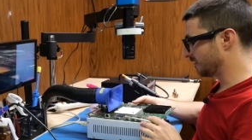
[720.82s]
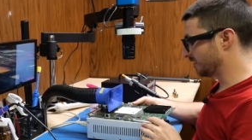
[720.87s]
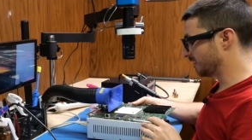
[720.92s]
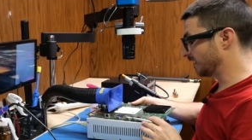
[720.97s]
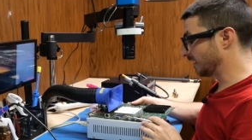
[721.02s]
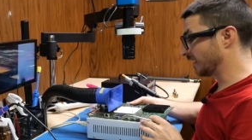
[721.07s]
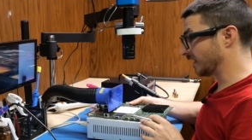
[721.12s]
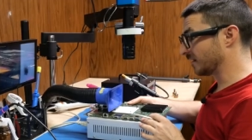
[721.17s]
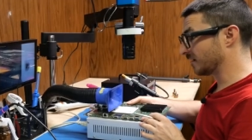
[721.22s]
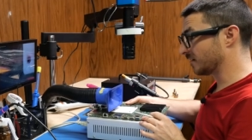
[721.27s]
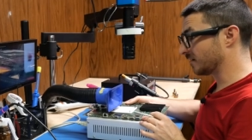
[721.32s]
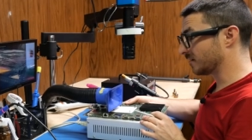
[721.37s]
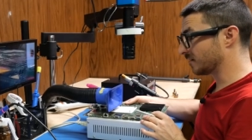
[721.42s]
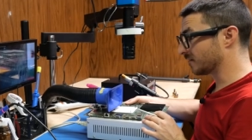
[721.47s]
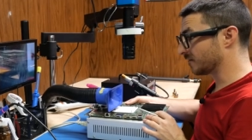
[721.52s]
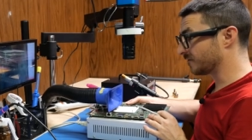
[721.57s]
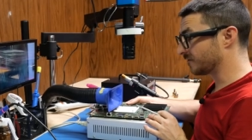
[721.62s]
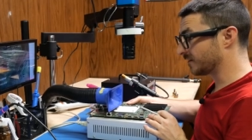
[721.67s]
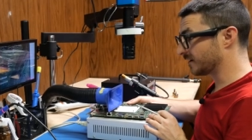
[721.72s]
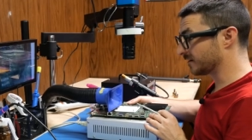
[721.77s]
And
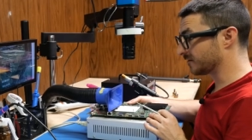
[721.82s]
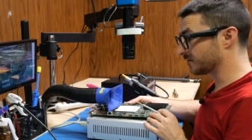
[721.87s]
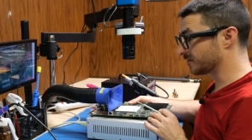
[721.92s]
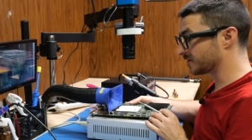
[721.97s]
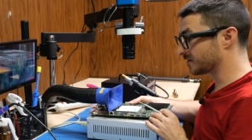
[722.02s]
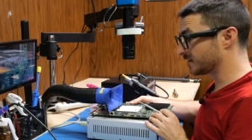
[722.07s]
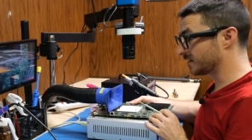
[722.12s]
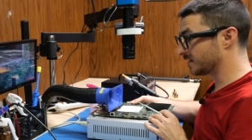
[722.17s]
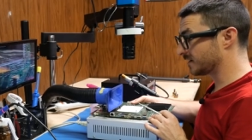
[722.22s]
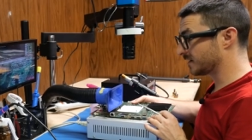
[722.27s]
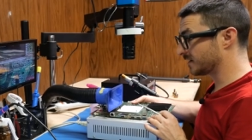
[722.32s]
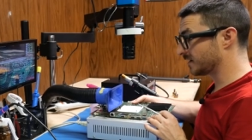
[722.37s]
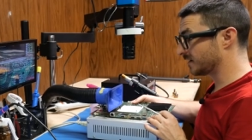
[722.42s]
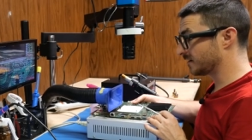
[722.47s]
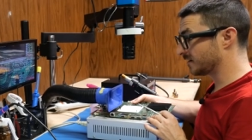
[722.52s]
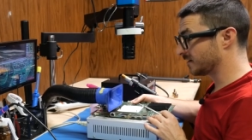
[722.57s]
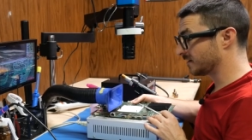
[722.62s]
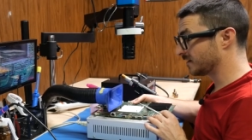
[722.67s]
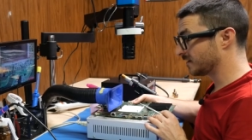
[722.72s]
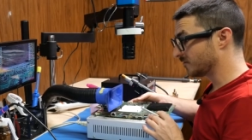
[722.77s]
our final
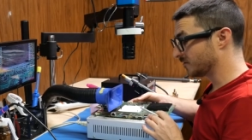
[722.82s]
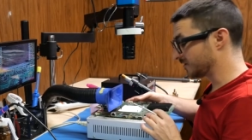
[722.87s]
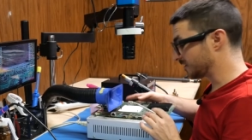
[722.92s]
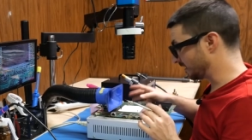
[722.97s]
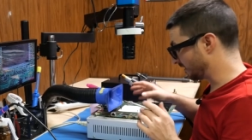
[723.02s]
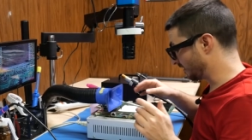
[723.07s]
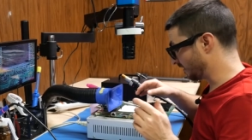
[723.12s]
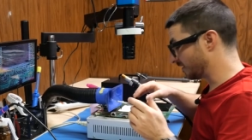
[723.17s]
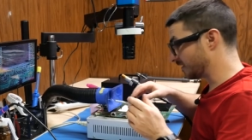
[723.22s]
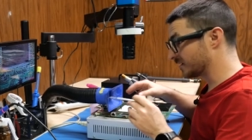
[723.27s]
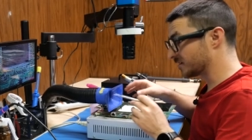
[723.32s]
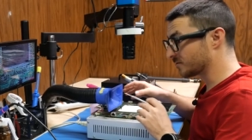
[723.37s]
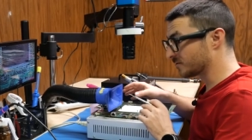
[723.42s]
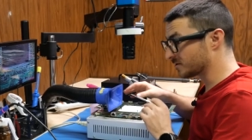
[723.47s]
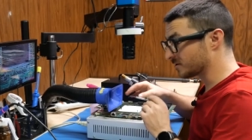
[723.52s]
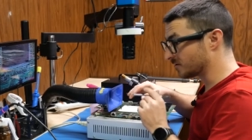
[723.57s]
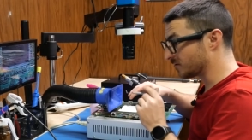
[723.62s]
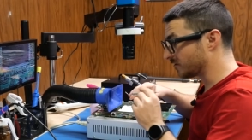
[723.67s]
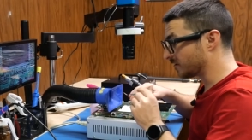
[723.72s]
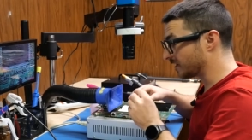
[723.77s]
side, which I think this
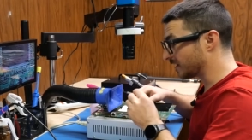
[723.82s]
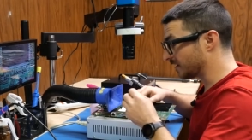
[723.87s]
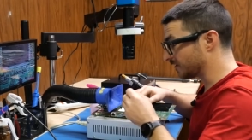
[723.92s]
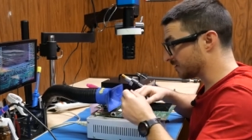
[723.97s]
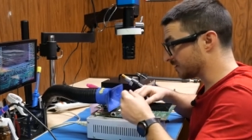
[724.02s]
was the one that I